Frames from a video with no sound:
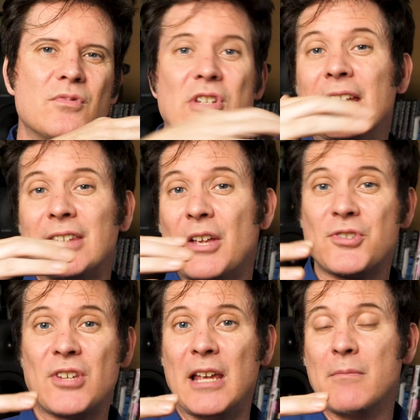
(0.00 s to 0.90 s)
take that
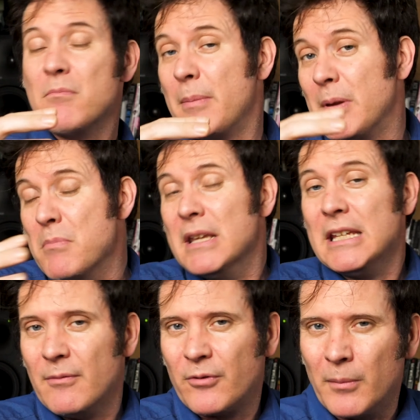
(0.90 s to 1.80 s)
same maybe
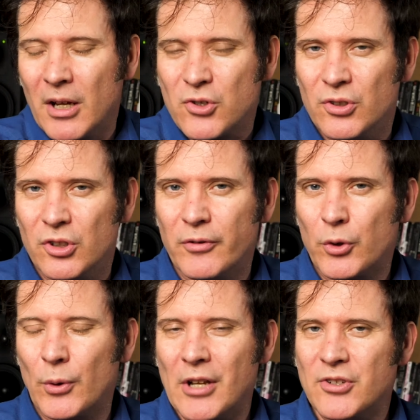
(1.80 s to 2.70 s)
MIDI information that you've
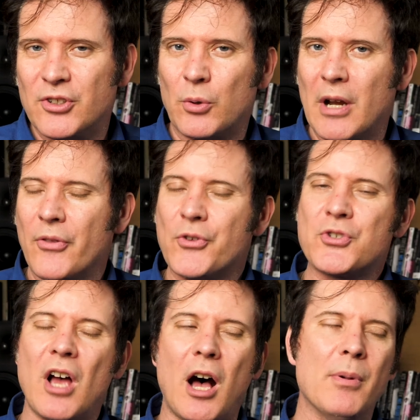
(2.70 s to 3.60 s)
created to create the
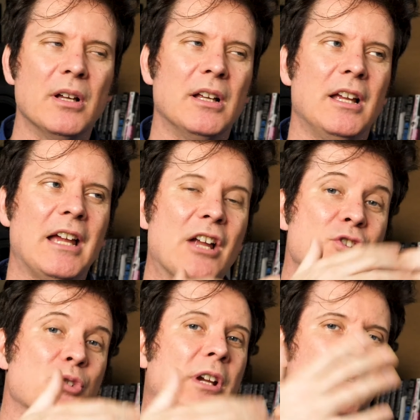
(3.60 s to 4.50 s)
sub
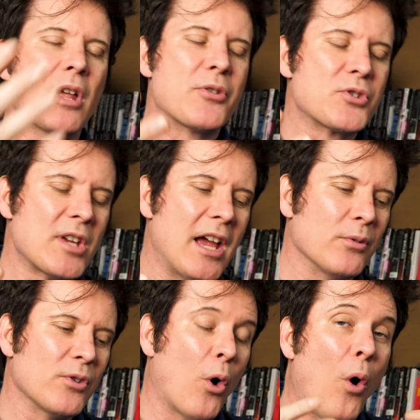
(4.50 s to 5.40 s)
and trigger another
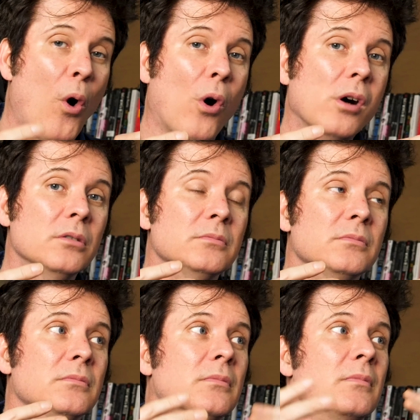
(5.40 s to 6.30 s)
sound. Or
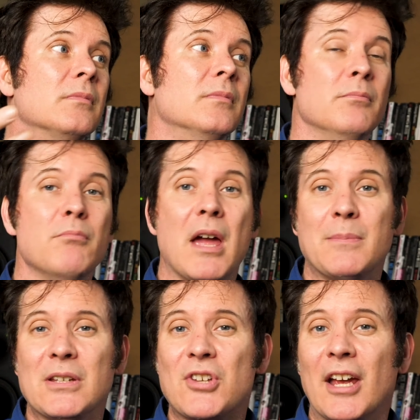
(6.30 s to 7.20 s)

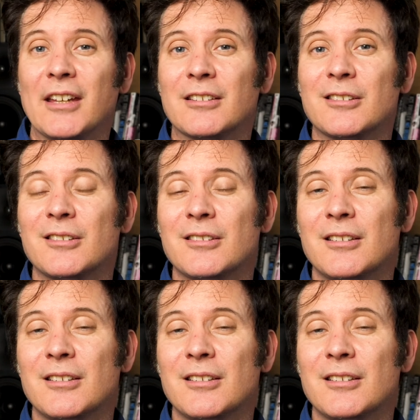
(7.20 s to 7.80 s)
maybe take